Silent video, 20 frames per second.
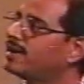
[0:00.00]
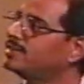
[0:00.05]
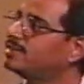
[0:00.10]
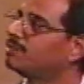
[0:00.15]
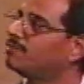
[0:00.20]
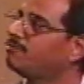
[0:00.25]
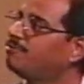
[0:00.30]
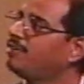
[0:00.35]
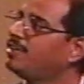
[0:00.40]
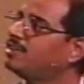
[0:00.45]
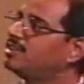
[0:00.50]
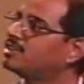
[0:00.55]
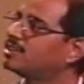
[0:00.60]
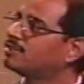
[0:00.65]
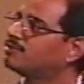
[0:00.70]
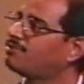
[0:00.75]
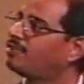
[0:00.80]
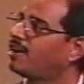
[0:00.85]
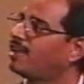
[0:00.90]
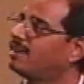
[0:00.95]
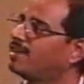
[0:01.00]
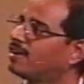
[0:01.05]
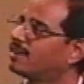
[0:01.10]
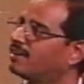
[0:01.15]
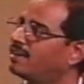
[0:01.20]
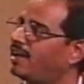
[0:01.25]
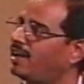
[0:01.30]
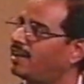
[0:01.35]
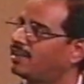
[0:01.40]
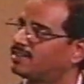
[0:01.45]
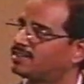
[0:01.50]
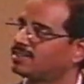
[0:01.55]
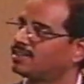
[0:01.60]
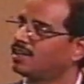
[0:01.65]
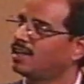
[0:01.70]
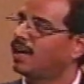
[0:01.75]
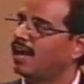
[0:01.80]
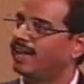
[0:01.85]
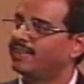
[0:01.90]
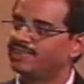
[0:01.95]
the feature failure rates,
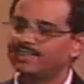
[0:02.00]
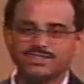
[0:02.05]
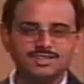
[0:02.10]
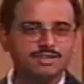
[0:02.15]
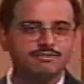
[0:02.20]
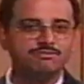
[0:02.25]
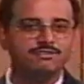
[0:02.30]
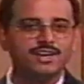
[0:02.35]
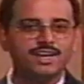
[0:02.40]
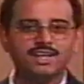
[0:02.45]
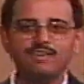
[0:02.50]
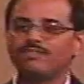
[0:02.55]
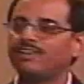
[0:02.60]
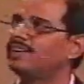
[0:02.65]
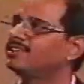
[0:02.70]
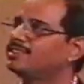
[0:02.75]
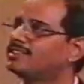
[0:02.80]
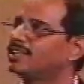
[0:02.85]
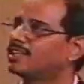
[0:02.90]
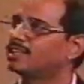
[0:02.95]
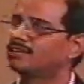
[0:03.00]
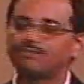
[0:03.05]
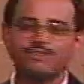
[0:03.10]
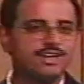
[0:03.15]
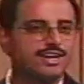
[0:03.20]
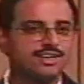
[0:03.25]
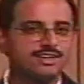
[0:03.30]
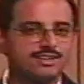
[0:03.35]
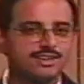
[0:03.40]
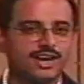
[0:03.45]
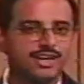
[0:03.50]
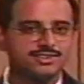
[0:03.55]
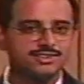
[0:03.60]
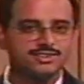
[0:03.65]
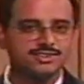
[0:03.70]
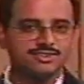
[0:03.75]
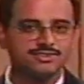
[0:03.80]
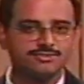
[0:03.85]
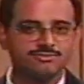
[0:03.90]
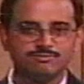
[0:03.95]
and this is a very, very significant
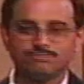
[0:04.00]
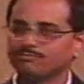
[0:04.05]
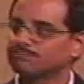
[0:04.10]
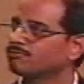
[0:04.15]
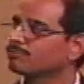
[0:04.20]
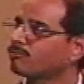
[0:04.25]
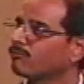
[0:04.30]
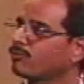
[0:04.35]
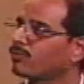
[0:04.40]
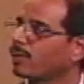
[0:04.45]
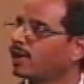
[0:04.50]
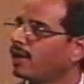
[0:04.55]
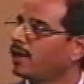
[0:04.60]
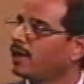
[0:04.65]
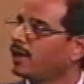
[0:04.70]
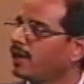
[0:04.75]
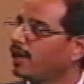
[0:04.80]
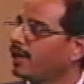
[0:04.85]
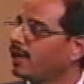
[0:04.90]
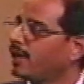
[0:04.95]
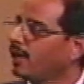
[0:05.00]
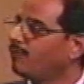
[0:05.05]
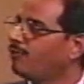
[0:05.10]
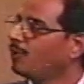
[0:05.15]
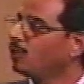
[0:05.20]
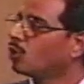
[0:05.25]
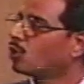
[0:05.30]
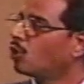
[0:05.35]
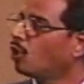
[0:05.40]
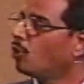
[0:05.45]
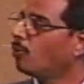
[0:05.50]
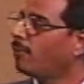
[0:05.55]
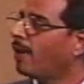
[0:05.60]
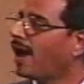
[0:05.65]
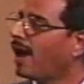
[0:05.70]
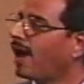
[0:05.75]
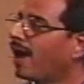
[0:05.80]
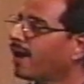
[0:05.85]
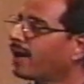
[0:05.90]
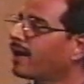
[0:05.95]
task. If you go
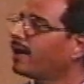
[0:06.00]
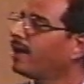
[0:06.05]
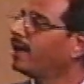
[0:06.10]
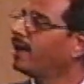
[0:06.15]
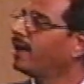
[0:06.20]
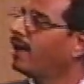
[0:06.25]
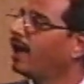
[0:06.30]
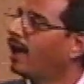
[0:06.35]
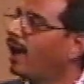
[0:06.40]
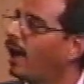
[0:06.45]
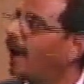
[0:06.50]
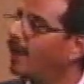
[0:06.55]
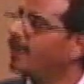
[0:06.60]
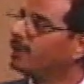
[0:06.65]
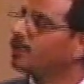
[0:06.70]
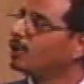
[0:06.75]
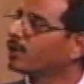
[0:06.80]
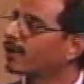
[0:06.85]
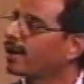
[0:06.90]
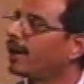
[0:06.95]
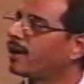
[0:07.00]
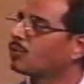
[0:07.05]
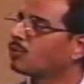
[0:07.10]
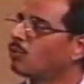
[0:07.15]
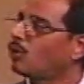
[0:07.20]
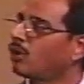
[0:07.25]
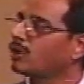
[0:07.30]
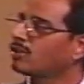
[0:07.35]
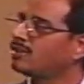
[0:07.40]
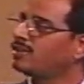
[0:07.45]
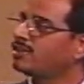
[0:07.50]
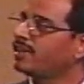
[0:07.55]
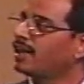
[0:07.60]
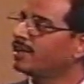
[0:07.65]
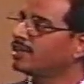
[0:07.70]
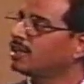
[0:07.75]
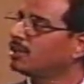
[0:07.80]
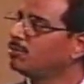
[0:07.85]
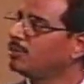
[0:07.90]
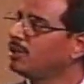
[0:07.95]
back and look at what
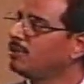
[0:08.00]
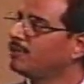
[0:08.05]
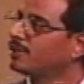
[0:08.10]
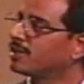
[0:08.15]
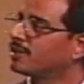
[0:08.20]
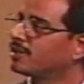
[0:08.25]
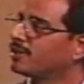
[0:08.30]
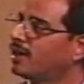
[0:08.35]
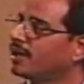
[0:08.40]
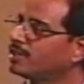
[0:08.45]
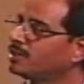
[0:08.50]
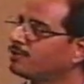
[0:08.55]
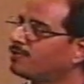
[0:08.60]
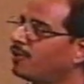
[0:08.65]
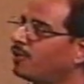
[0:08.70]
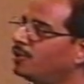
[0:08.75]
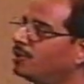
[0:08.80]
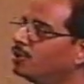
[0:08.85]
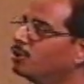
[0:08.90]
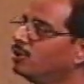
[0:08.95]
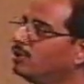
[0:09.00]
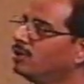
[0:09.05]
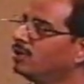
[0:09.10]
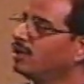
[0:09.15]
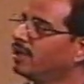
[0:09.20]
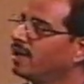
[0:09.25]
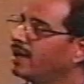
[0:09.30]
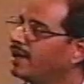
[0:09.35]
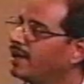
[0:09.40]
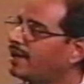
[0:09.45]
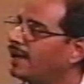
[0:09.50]
300 millimeter does for you, it